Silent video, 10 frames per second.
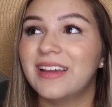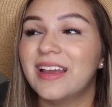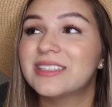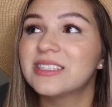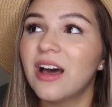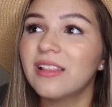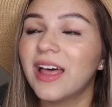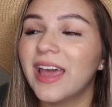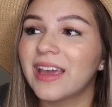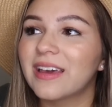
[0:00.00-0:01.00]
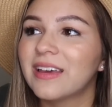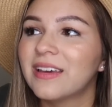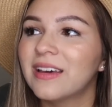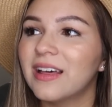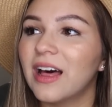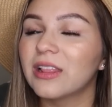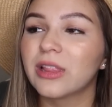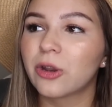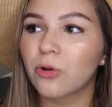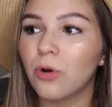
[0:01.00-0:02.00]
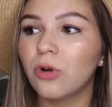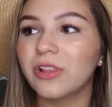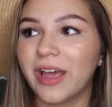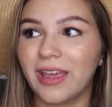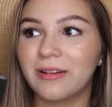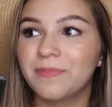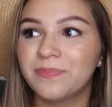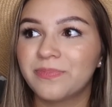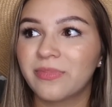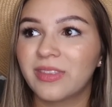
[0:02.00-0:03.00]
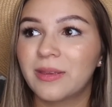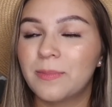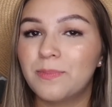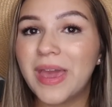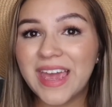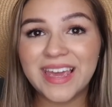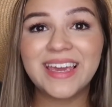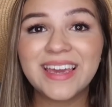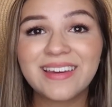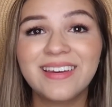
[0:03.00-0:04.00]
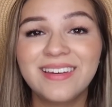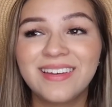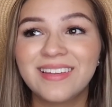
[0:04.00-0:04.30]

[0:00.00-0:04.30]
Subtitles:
it's not like a literal like peeing,